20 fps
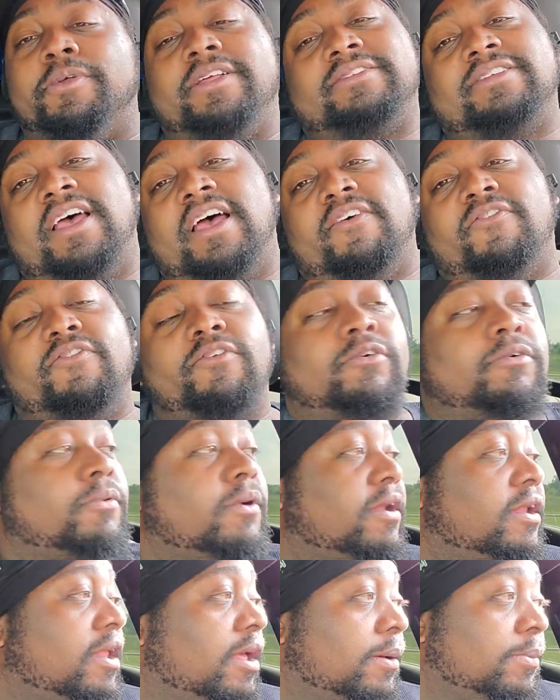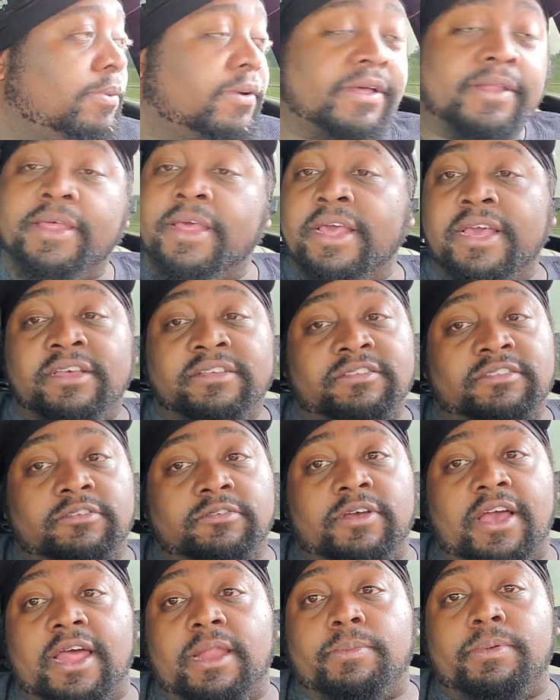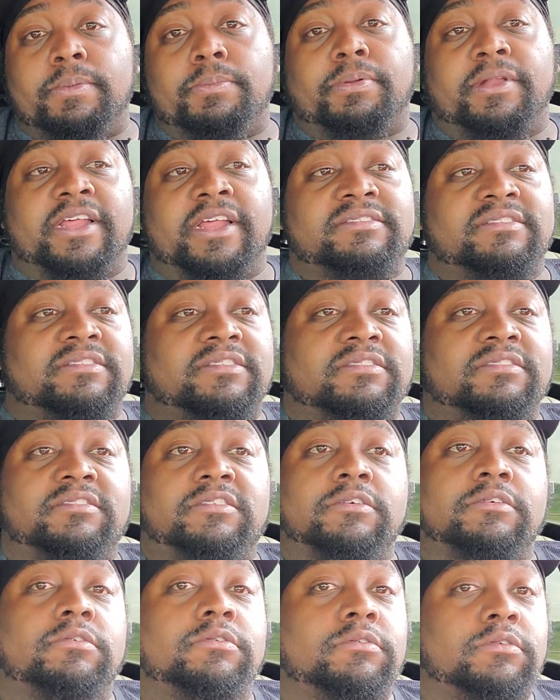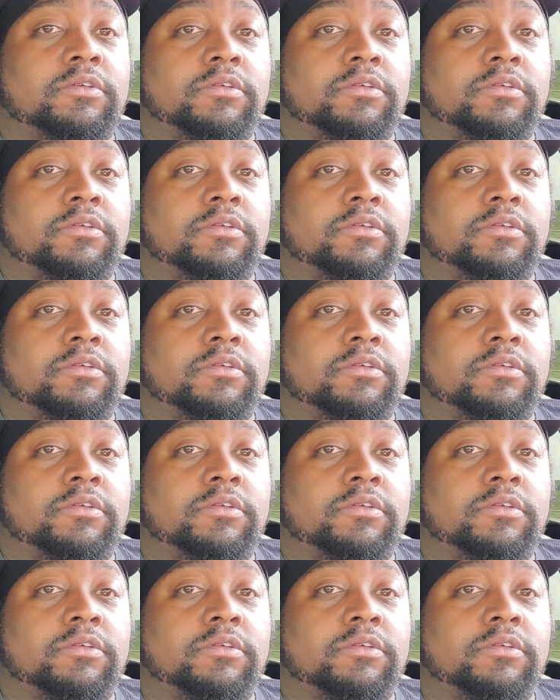That's how I feel right now. But still got to be blessed to still,